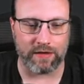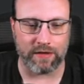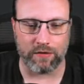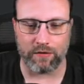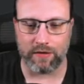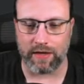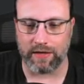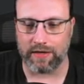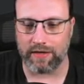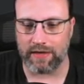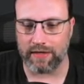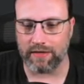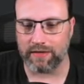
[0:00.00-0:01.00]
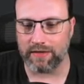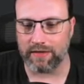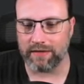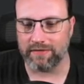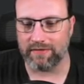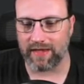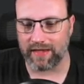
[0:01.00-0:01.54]
United in the
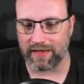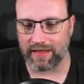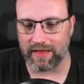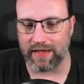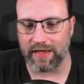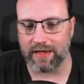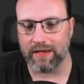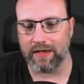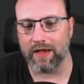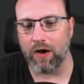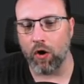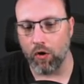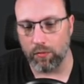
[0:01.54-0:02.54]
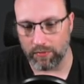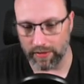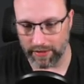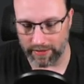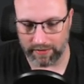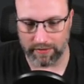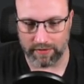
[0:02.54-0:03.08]
second leg, home
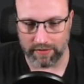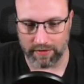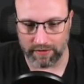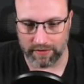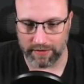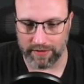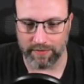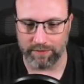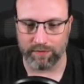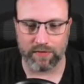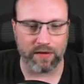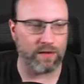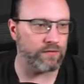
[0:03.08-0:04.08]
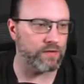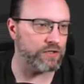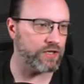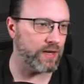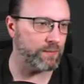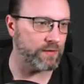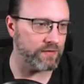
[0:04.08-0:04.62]
leg, luckily, of the
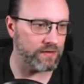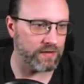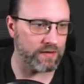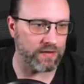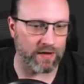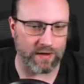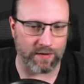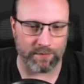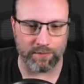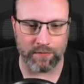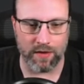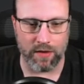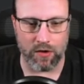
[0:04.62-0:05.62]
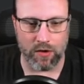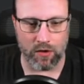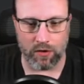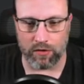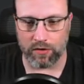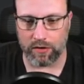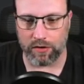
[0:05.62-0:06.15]
Champions League. You
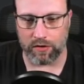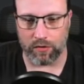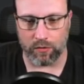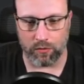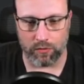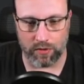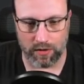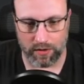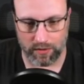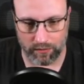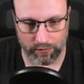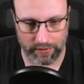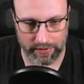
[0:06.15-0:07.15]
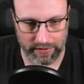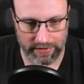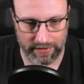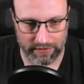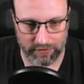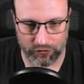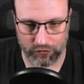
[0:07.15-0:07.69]
know, we did get
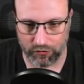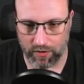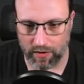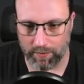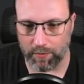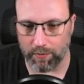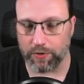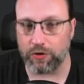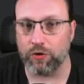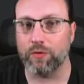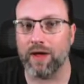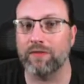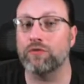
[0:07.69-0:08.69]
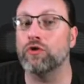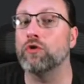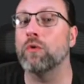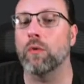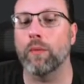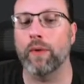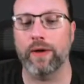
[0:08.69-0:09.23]
the draw, but we do have two
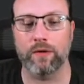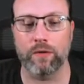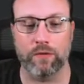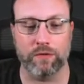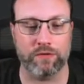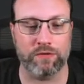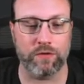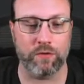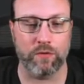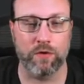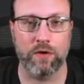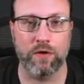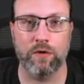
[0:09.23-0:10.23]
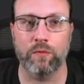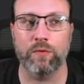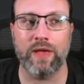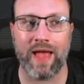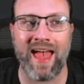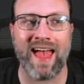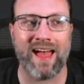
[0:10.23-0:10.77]
away goals, so we
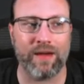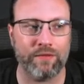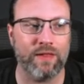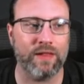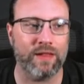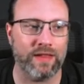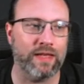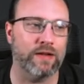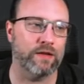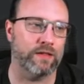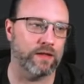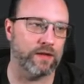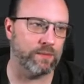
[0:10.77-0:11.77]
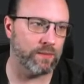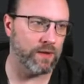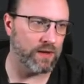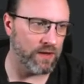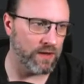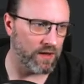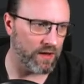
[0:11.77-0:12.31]
have the lead on them.
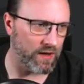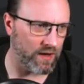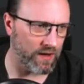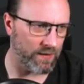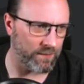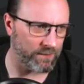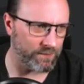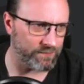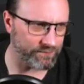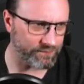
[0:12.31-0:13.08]
I